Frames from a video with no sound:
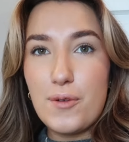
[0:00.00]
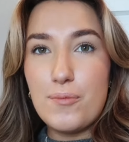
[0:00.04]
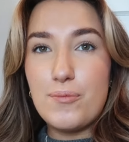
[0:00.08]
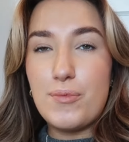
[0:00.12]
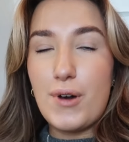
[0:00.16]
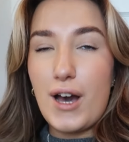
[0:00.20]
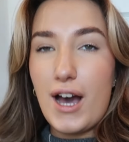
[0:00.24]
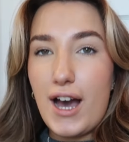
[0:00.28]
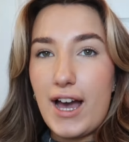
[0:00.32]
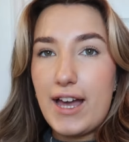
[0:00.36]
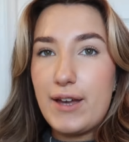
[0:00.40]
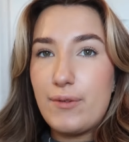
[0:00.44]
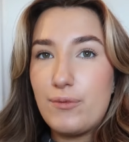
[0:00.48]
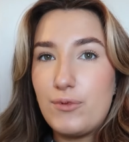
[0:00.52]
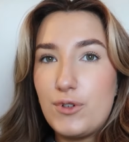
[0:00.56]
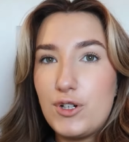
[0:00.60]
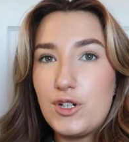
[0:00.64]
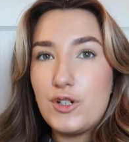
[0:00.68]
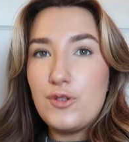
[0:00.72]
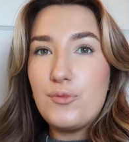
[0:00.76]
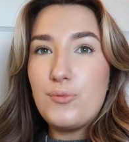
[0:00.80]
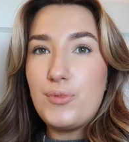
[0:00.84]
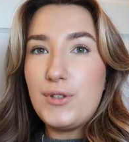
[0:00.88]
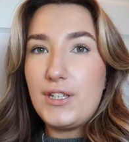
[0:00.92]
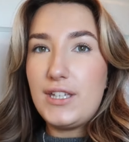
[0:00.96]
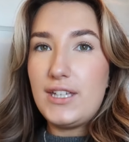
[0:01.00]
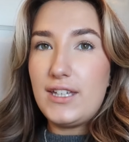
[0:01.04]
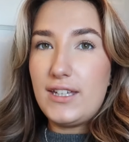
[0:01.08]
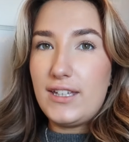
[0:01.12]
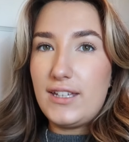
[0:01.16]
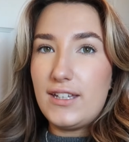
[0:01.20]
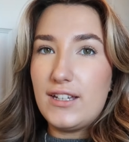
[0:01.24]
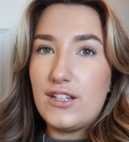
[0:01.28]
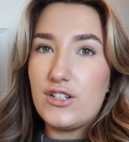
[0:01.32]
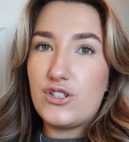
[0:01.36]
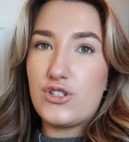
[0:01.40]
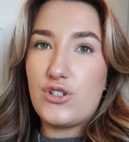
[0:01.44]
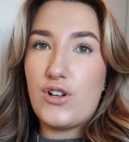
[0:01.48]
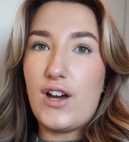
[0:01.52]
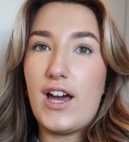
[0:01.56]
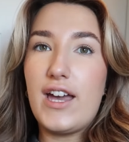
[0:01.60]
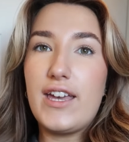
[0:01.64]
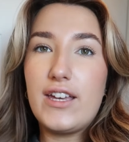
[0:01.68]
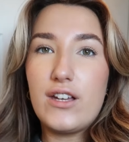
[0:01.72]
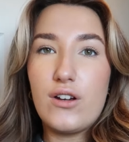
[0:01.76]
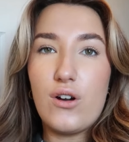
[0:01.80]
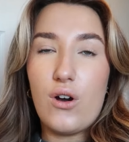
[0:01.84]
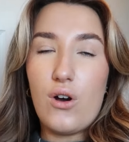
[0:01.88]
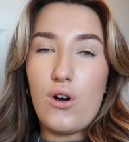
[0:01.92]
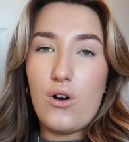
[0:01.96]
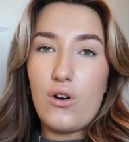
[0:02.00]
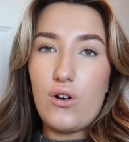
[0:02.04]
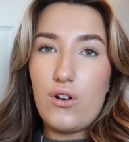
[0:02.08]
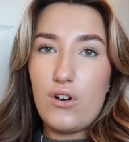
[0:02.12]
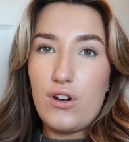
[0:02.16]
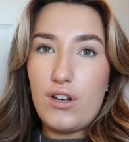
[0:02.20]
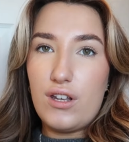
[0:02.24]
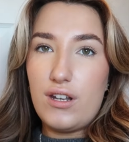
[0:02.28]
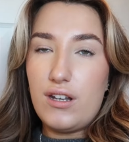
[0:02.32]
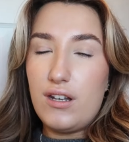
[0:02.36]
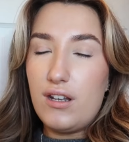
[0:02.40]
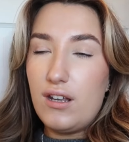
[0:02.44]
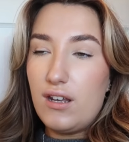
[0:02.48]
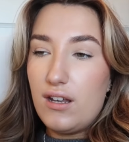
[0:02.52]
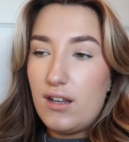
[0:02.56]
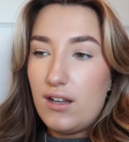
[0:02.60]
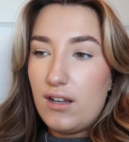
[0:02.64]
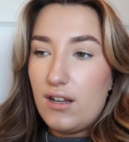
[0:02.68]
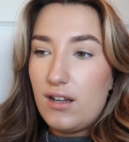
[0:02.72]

but I will be trying on